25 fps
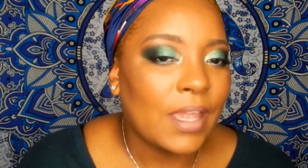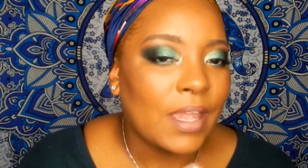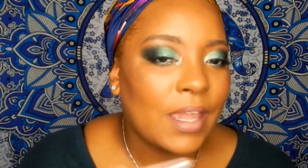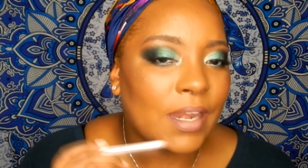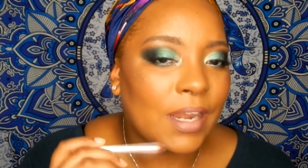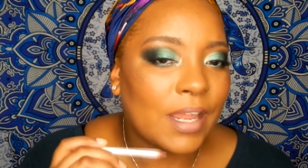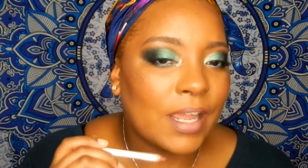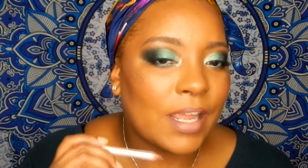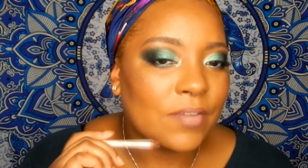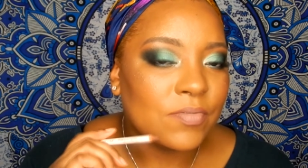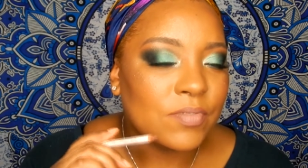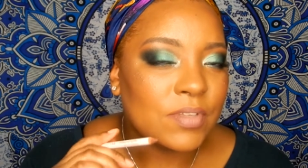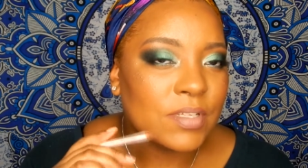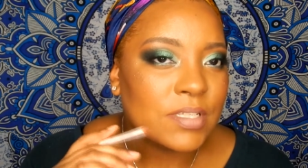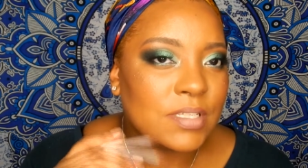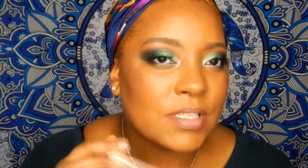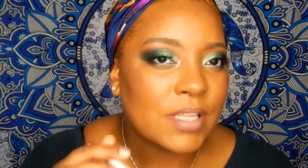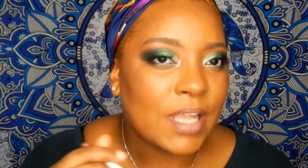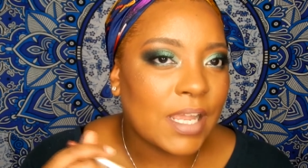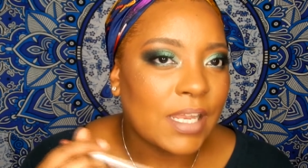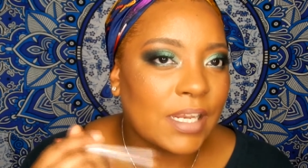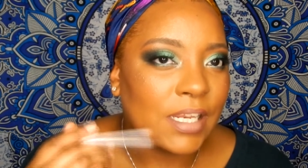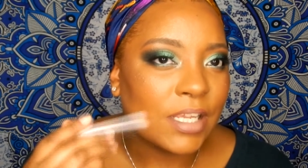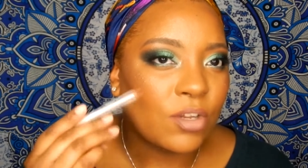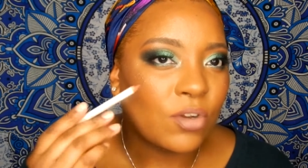And I have to
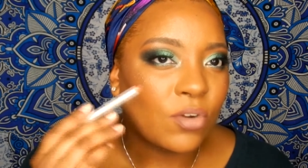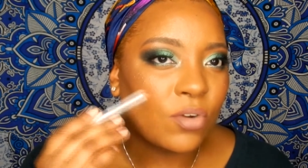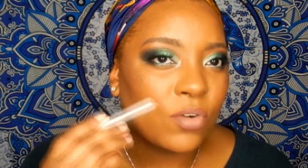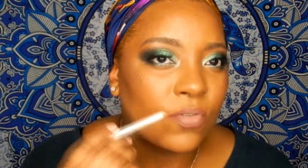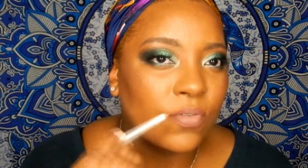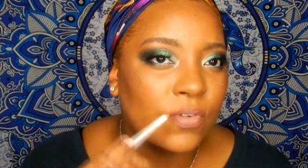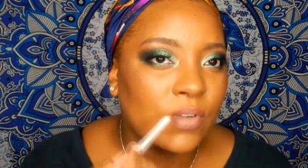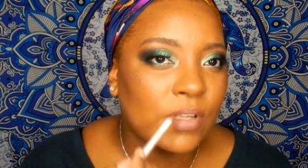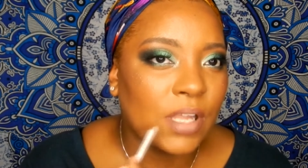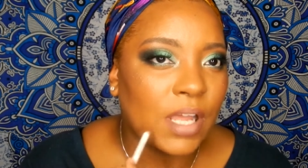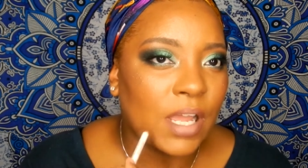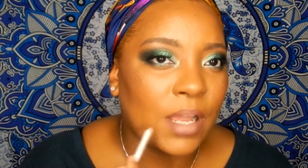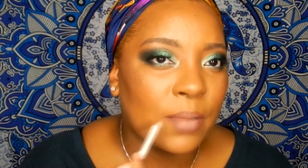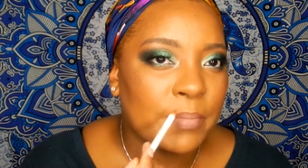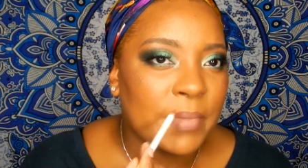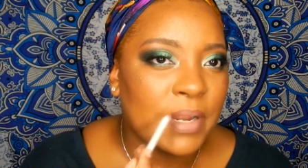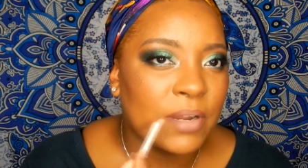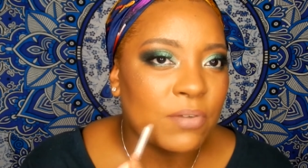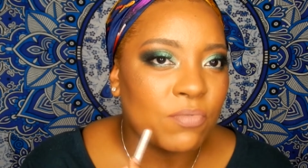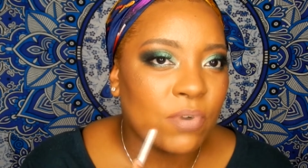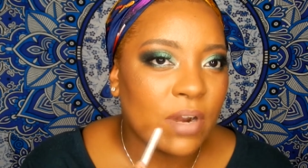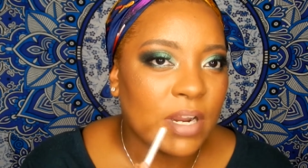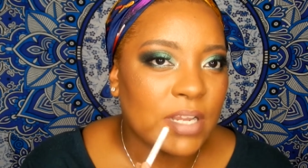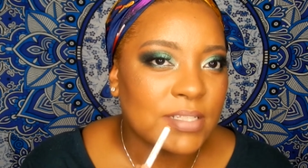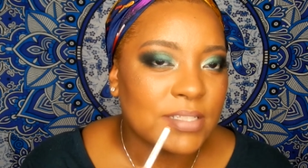slightly overline my
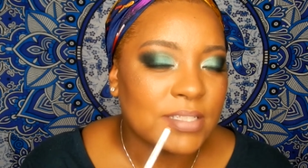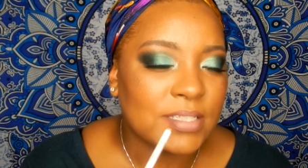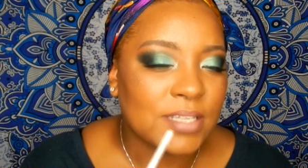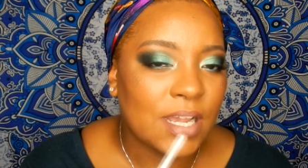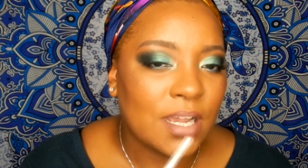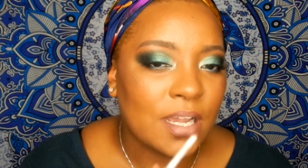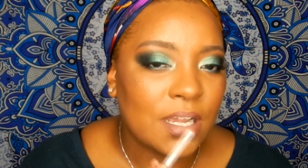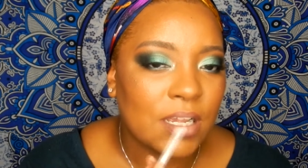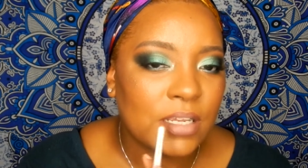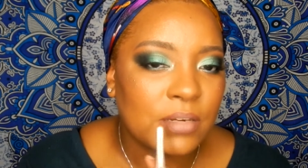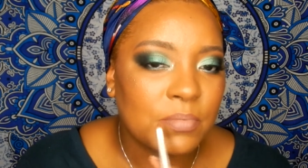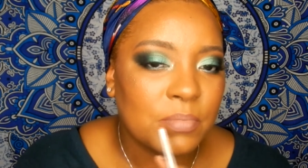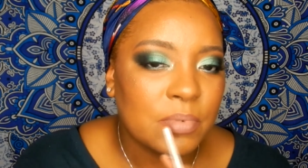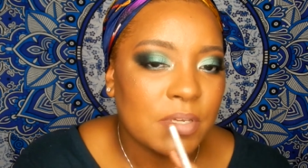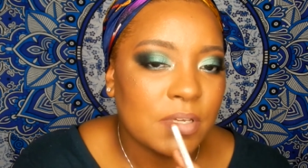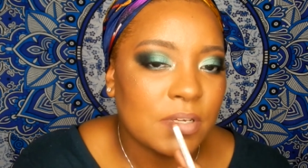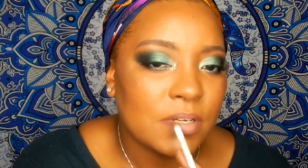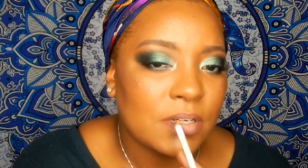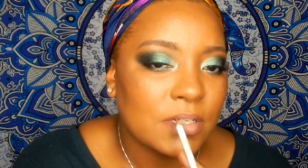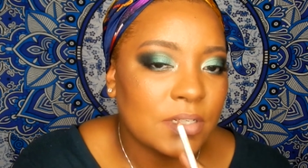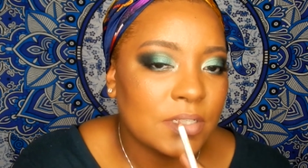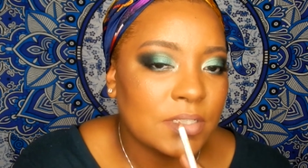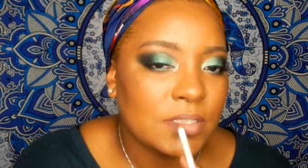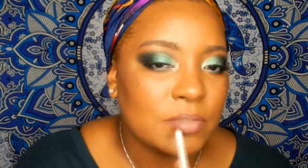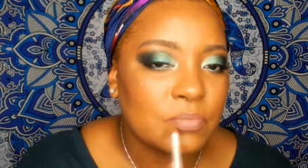right side
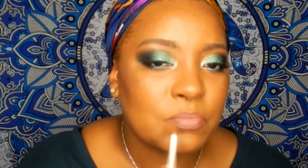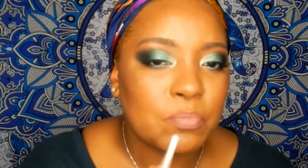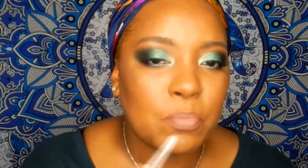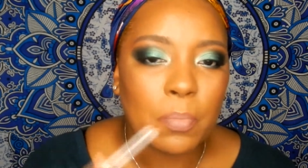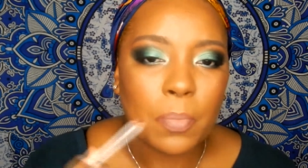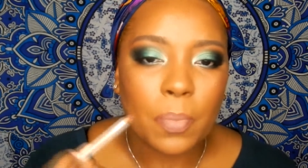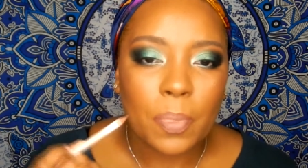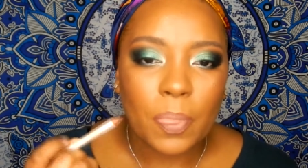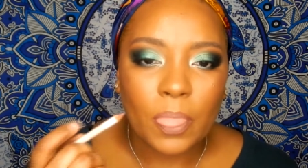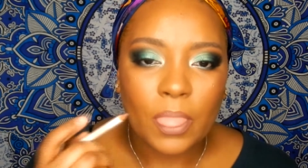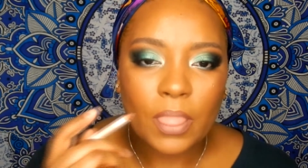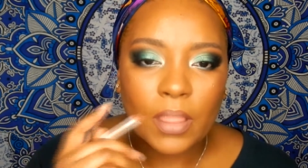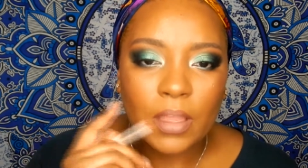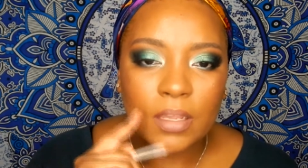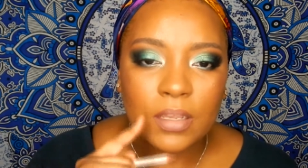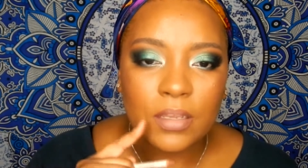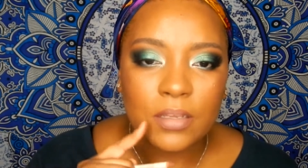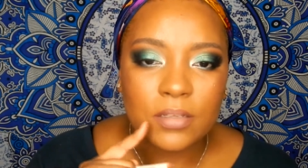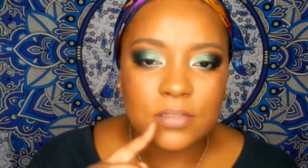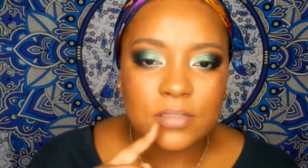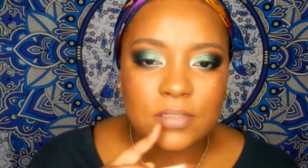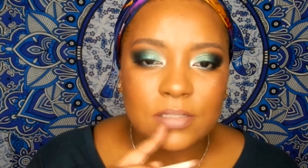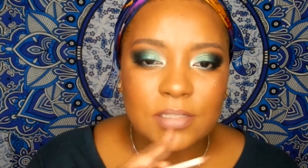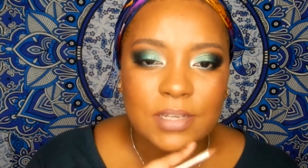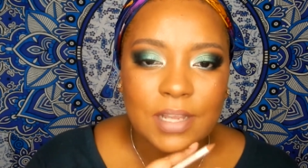because
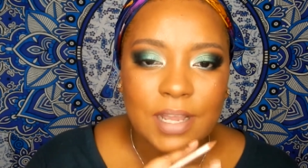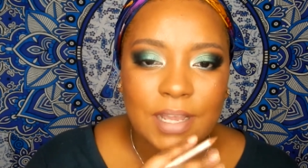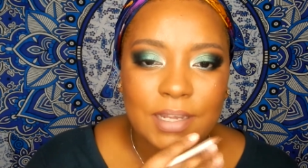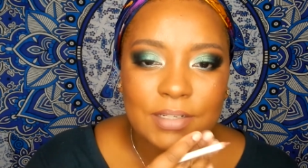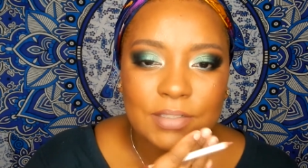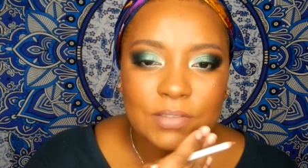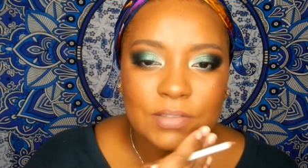it's not